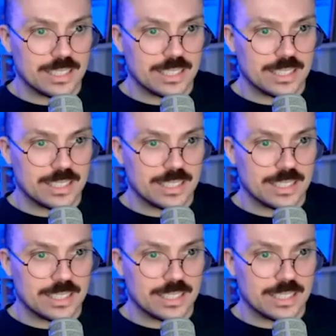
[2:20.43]

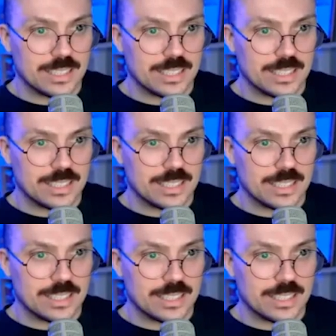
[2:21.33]

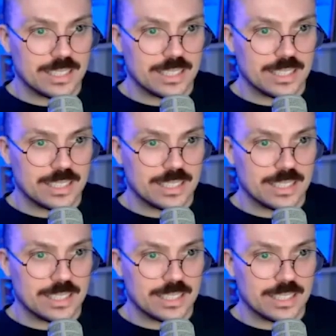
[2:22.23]

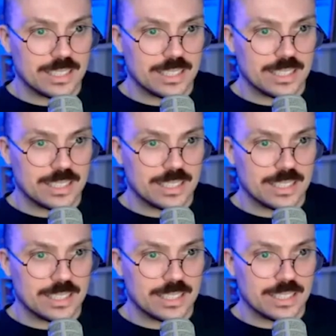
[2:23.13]

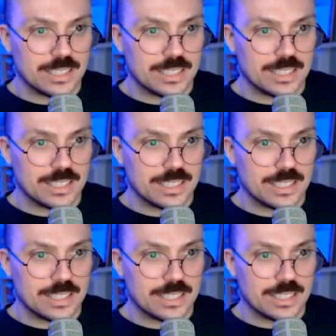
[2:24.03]

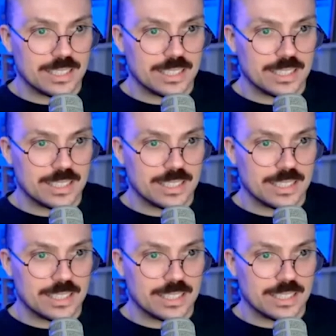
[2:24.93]

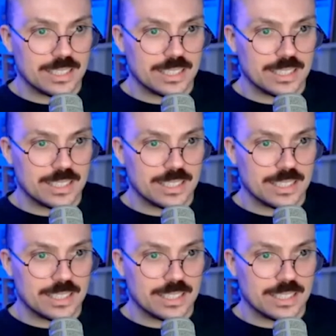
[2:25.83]

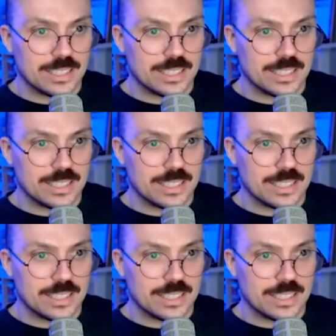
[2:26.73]

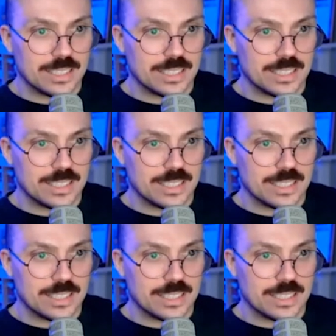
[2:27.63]
(silent)